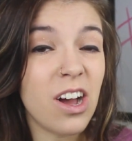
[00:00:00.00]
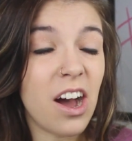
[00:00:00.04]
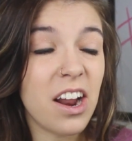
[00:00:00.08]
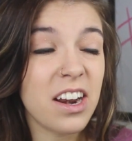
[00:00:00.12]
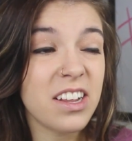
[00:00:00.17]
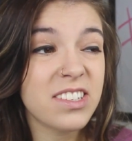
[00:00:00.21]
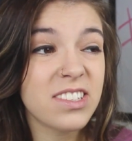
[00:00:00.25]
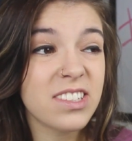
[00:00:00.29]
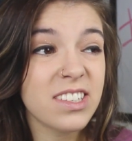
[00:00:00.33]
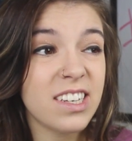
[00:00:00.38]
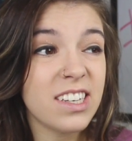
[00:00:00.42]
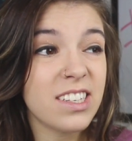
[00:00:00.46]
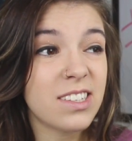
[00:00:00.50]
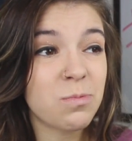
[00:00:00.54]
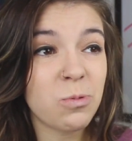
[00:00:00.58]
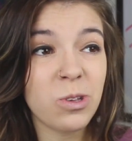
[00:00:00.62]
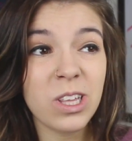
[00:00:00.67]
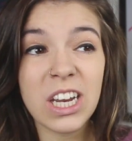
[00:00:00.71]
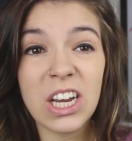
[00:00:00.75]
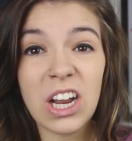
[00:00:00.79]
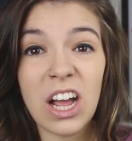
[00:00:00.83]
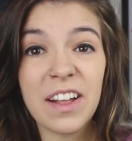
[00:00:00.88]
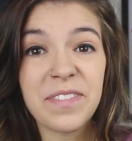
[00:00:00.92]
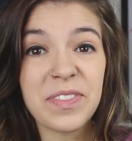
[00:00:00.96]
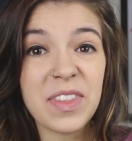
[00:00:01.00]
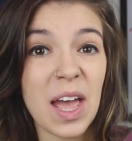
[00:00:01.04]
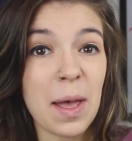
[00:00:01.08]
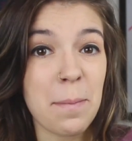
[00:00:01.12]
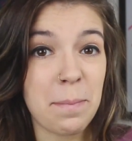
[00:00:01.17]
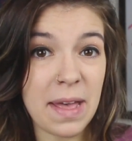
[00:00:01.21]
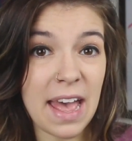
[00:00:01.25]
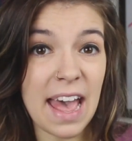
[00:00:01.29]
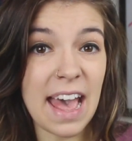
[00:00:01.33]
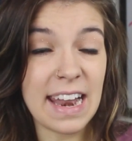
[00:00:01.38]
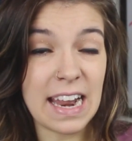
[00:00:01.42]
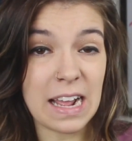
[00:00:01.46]
Honestly, it's really not
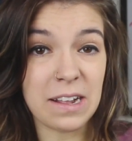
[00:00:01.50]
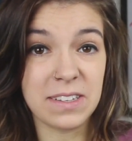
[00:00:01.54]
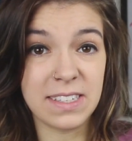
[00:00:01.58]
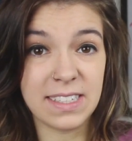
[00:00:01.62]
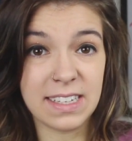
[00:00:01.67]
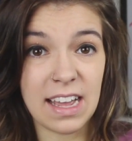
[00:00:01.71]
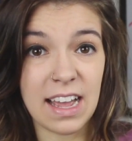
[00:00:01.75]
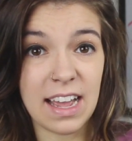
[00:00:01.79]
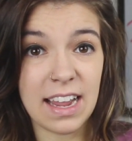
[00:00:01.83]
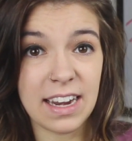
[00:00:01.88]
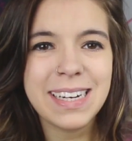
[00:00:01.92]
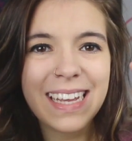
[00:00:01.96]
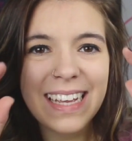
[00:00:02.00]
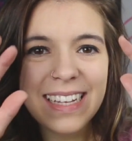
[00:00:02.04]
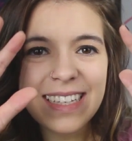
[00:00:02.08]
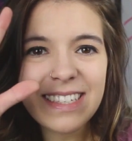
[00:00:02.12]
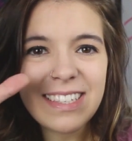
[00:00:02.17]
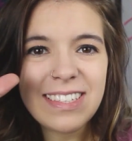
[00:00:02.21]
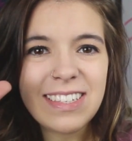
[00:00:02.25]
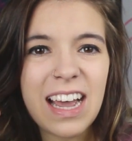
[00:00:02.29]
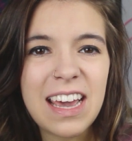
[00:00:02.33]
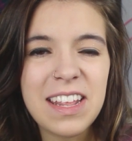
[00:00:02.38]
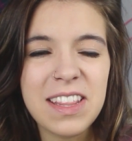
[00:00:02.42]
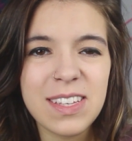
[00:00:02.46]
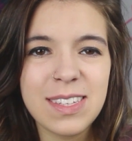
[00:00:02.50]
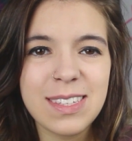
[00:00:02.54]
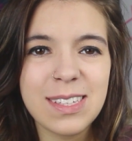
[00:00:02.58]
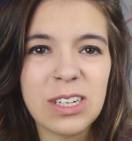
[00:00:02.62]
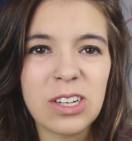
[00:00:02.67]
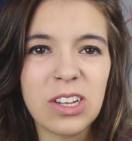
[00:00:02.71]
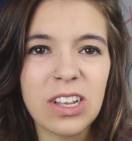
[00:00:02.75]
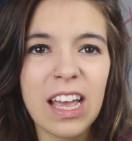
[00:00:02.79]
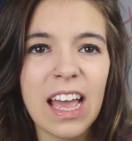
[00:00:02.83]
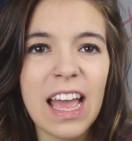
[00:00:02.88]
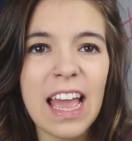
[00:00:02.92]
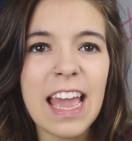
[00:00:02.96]
that bad outside. But inside this
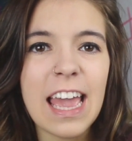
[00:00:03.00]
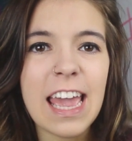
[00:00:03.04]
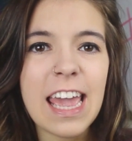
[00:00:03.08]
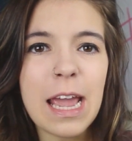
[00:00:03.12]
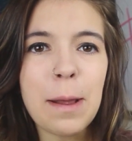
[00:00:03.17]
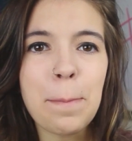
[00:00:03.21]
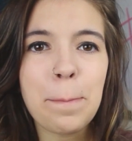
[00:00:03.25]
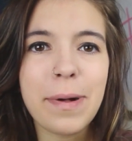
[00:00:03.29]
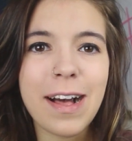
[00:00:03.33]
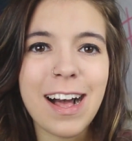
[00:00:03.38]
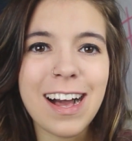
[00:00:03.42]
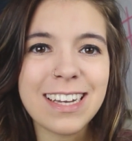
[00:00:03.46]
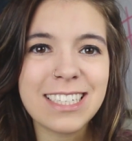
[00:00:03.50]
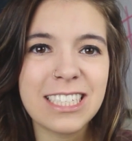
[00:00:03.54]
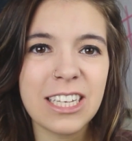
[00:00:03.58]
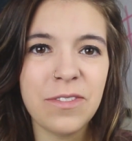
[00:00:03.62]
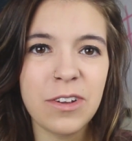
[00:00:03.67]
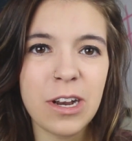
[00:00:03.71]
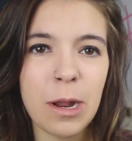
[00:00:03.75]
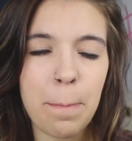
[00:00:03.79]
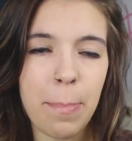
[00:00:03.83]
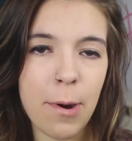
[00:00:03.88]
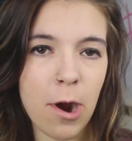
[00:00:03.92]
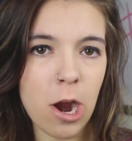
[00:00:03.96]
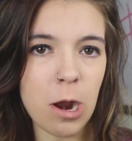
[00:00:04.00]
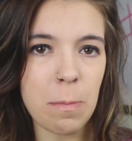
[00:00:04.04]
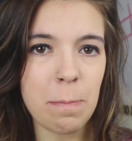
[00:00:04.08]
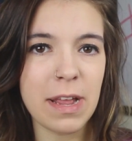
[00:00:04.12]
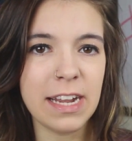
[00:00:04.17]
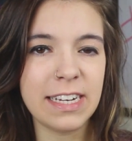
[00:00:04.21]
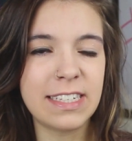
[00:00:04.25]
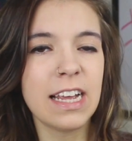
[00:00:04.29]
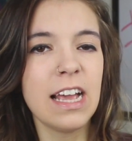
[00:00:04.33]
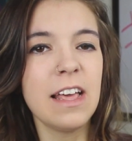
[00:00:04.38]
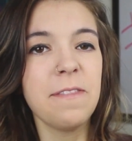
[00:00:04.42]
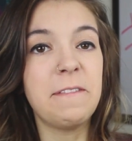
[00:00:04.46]
little heat box of an
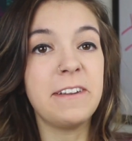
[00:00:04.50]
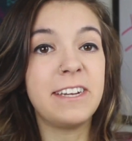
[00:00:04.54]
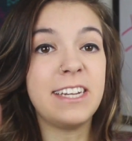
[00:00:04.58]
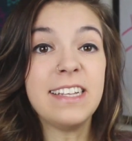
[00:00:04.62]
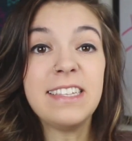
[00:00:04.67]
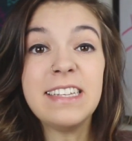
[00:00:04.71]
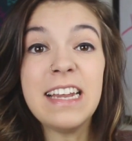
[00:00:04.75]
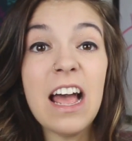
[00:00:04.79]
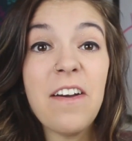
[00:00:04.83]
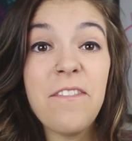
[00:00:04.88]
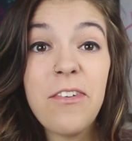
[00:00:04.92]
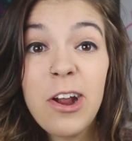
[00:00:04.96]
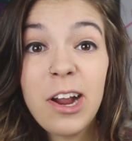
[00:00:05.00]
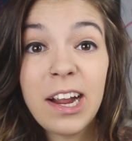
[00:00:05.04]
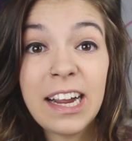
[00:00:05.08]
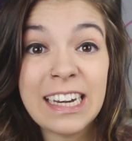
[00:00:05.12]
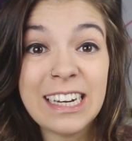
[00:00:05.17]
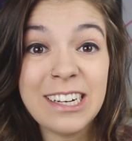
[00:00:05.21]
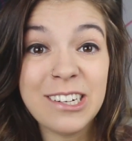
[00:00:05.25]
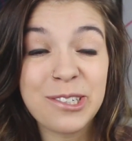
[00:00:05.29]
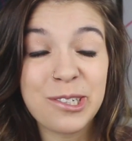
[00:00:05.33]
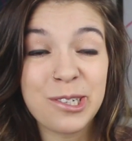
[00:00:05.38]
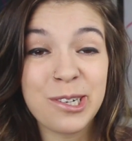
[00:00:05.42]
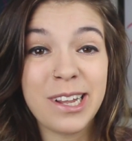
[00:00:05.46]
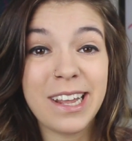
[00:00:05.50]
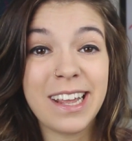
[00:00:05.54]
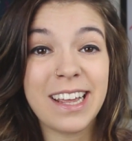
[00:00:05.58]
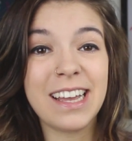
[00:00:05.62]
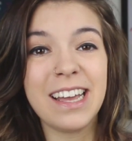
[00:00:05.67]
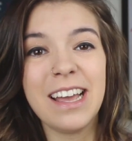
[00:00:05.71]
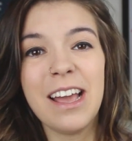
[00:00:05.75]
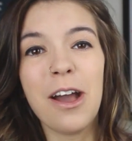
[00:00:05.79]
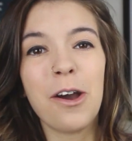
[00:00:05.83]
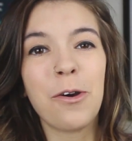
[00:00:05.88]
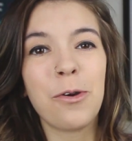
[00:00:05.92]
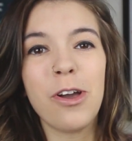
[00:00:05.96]
apartment that doesn't have air conditioning,
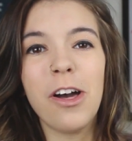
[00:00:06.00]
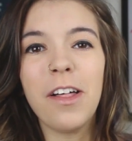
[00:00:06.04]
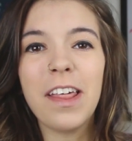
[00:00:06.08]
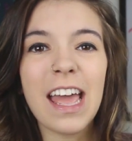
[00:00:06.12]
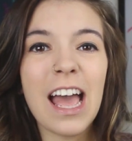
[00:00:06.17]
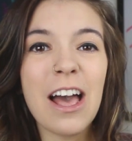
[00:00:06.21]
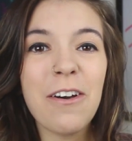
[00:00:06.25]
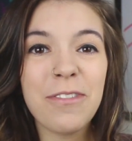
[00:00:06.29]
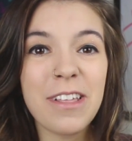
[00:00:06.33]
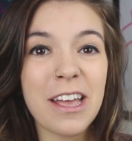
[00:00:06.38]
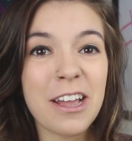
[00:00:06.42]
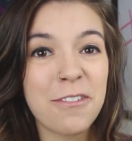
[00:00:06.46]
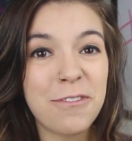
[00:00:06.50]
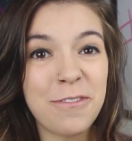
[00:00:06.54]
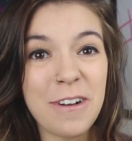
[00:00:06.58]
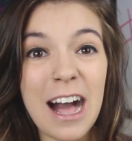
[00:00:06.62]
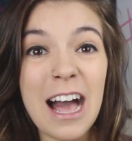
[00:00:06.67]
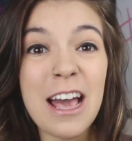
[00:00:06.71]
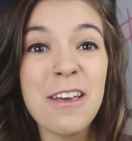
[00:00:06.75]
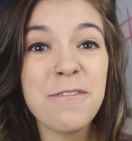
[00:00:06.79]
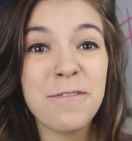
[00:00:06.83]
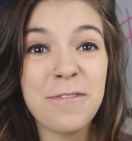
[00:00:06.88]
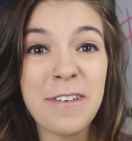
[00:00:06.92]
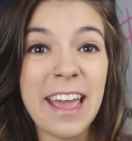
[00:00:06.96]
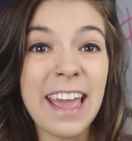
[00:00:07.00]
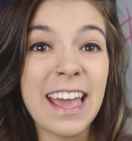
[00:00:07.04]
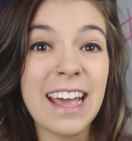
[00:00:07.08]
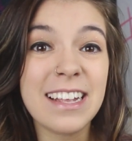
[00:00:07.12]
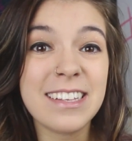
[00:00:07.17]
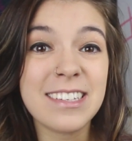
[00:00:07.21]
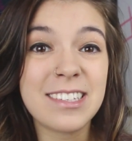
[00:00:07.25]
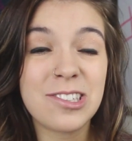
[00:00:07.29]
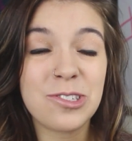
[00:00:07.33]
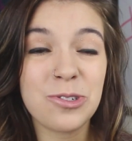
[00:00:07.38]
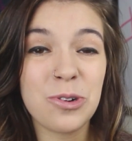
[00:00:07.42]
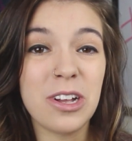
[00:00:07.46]
we only have like five
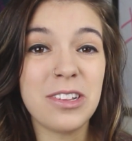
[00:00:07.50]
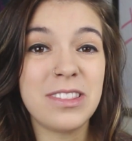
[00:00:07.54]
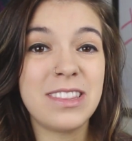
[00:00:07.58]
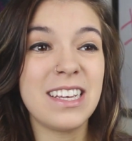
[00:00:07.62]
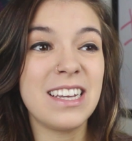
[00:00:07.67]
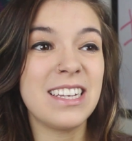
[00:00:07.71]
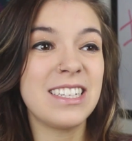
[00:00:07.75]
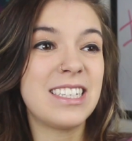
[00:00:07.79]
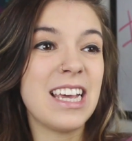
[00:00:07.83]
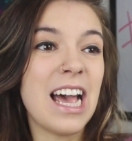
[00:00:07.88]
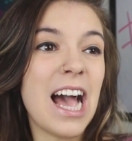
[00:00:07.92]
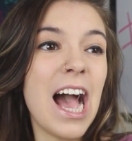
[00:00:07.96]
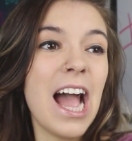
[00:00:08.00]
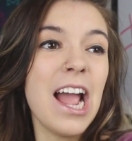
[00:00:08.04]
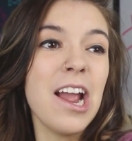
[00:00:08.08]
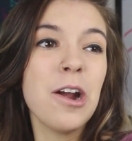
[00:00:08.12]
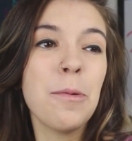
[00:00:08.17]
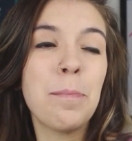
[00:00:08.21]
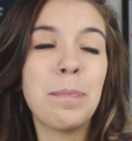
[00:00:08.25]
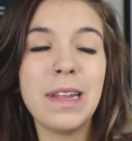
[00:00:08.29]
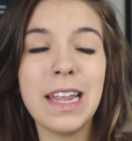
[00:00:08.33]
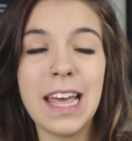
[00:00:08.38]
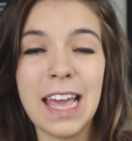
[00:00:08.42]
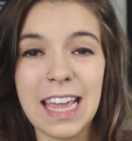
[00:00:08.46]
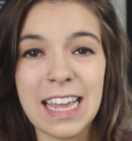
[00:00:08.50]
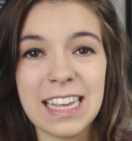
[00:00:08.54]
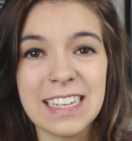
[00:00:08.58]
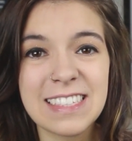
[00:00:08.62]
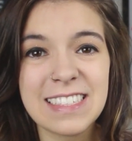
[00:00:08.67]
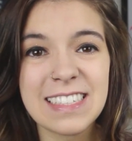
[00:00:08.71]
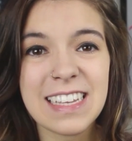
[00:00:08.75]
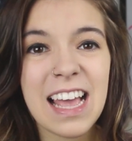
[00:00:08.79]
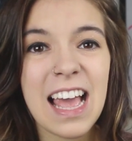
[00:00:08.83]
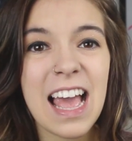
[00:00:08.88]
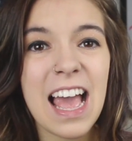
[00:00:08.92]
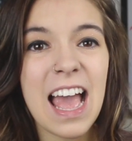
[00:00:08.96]
fans throughout the entire
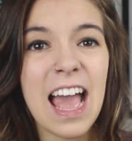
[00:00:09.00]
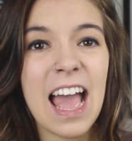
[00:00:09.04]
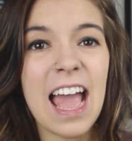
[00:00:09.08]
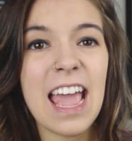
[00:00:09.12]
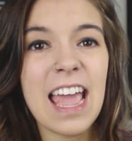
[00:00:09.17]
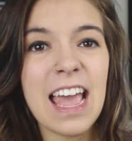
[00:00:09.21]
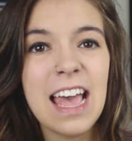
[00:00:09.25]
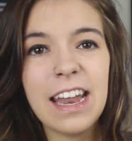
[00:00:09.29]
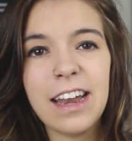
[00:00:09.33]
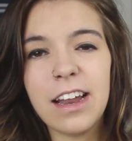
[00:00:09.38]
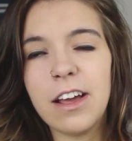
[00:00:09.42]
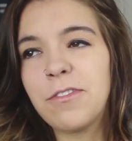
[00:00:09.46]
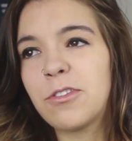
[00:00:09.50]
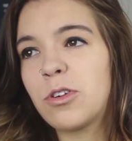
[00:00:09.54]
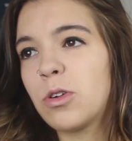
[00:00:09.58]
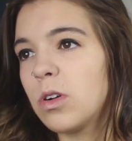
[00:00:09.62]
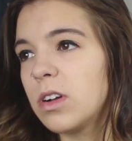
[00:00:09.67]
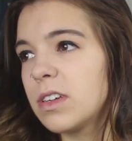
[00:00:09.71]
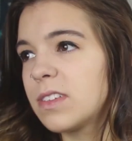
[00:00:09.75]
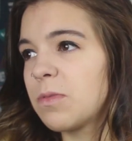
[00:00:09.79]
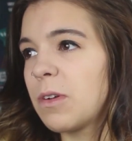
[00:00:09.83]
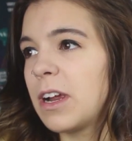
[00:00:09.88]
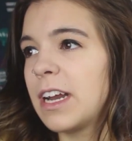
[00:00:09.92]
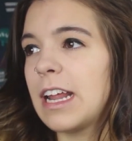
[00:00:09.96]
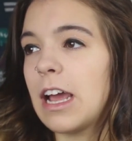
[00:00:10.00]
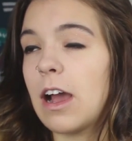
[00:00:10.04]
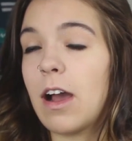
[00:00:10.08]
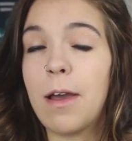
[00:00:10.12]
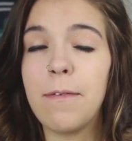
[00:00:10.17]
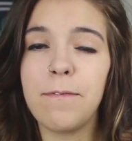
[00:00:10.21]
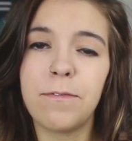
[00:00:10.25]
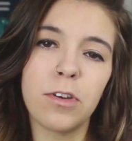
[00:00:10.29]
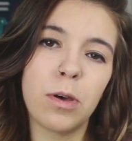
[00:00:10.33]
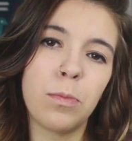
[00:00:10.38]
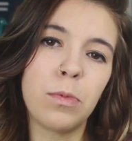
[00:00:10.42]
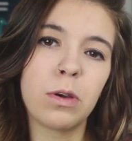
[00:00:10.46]
place, and of course right now
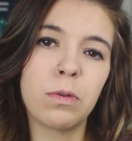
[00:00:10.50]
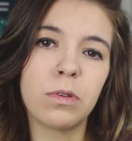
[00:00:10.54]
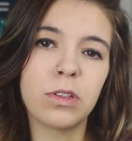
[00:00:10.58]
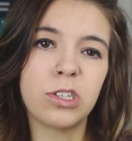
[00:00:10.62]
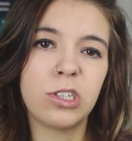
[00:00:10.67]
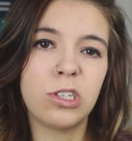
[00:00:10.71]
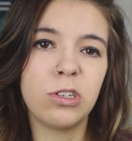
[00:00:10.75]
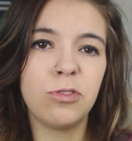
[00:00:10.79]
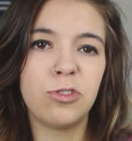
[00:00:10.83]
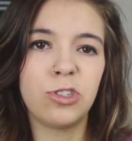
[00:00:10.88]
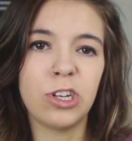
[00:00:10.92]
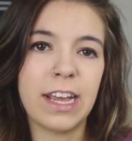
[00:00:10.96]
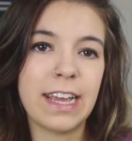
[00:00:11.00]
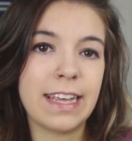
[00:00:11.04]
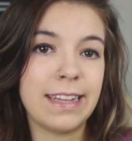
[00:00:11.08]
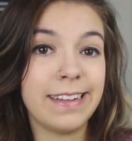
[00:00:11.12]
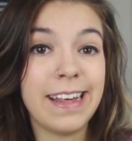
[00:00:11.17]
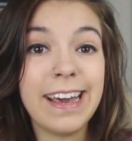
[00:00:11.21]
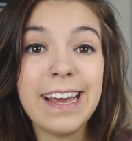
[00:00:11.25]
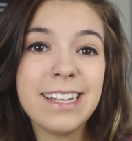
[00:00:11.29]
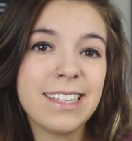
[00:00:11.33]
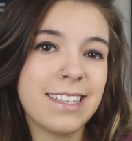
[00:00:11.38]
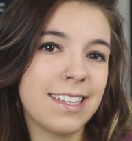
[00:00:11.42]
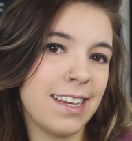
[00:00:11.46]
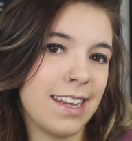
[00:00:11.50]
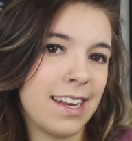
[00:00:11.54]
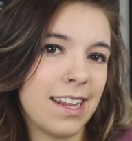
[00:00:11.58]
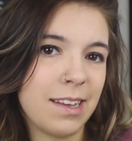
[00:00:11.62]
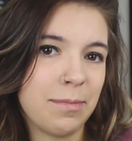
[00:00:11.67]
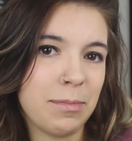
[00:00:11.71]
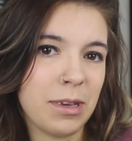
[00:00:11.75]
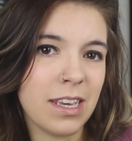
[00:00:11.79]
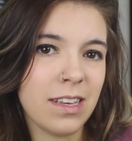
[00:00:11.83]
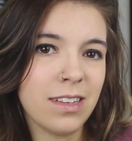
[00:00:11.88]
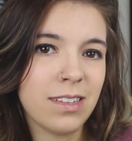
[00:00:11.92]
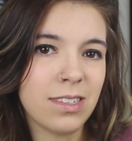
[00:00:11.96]
I'm filming with two giant lights
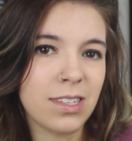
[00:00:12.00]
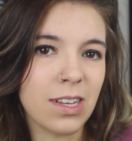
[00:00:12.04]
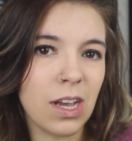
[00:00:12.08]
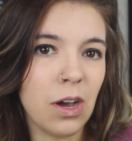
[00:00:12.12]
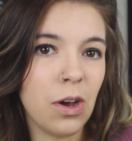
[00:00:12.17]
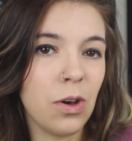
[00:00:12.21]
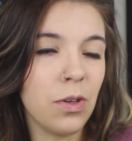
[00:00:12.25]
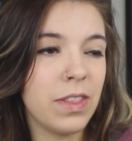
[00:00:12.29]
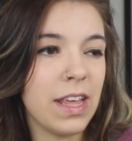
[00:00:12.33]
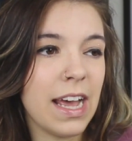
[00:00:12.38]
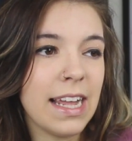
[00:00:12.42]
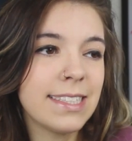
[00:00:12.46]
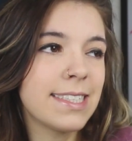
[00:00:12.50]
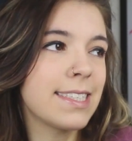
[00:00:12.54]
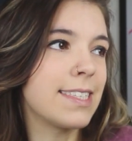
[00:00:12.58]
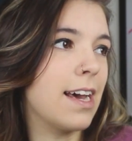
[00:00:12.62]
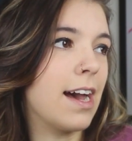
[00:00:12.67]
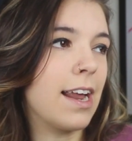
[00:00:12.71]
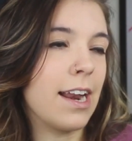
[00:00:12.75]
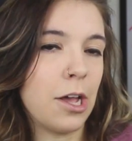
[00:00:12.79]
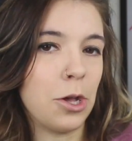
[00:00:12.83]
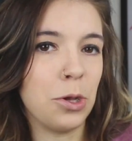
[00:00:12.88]
hitting me, so that's not